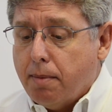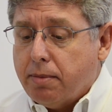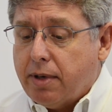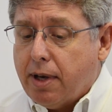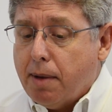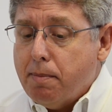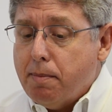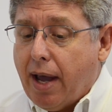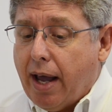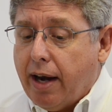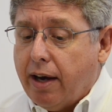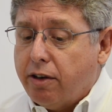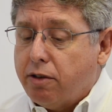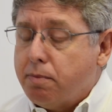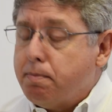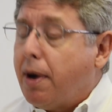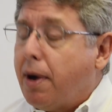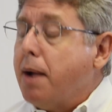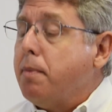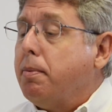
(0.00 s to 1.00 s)
to
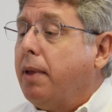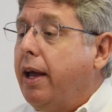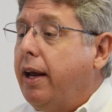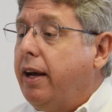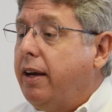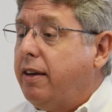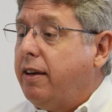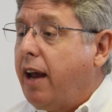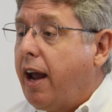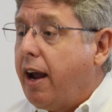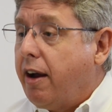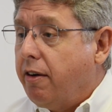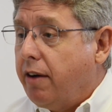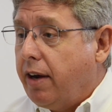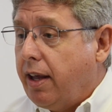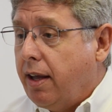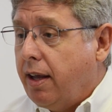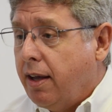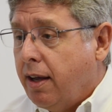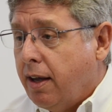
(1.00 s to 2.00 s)
manage pipeline
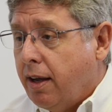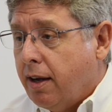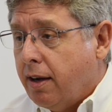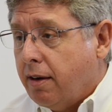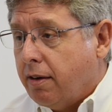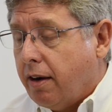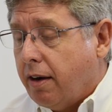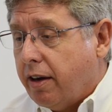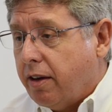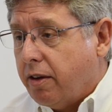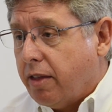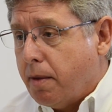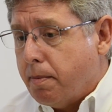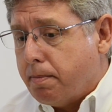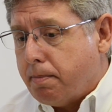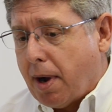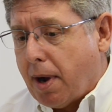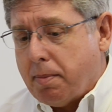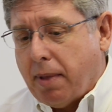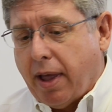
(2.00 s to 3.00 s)
integrity. Right? The
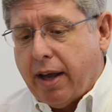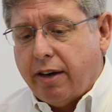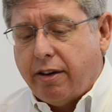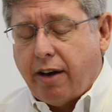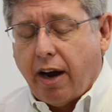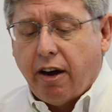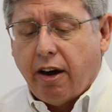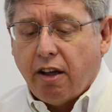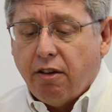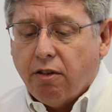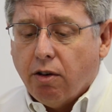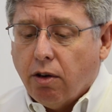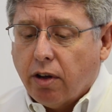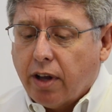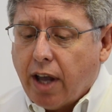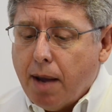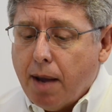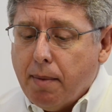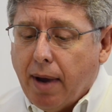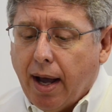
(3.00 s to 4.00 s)
pipeline integrity rule
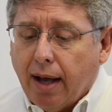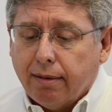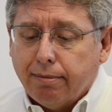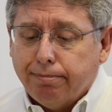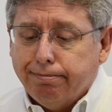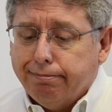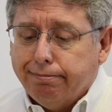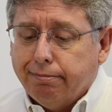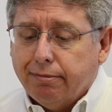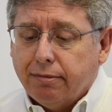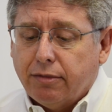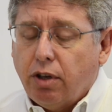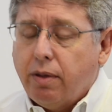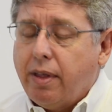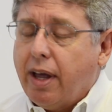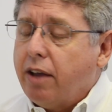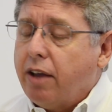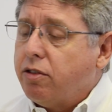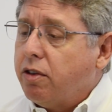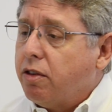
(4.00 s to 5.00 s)
came out in
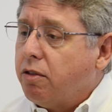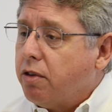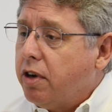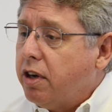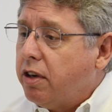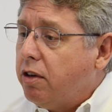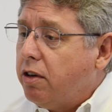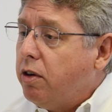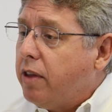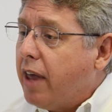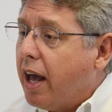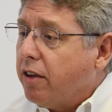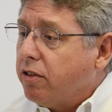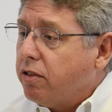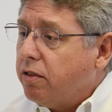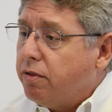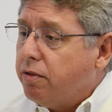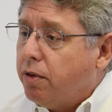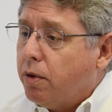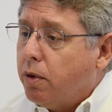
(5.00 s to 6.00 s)
2003,
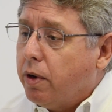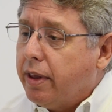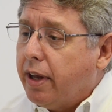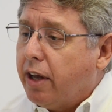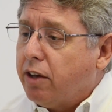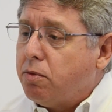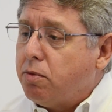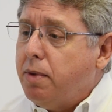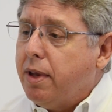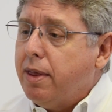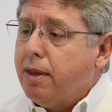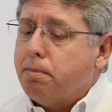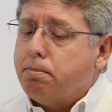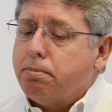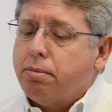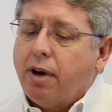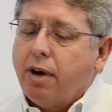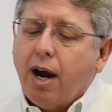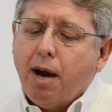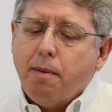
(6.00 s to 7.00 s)
2004, and that's been the
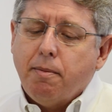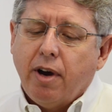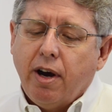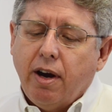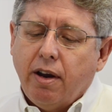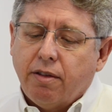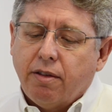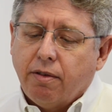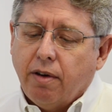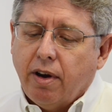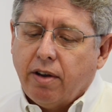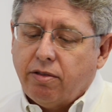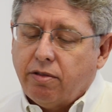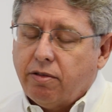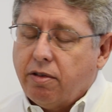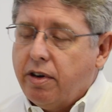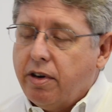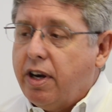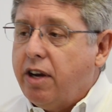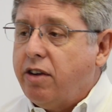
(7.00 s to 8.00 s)
primary thrust
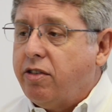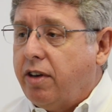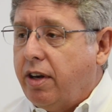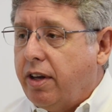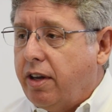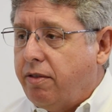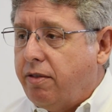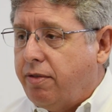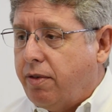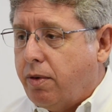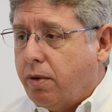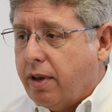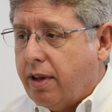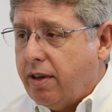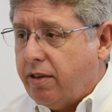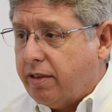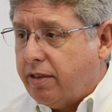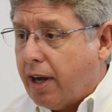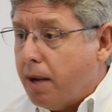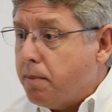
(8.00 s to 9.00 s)
traditionally for
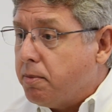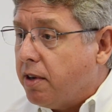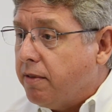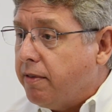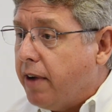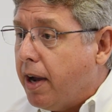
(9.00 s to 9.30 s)
these types of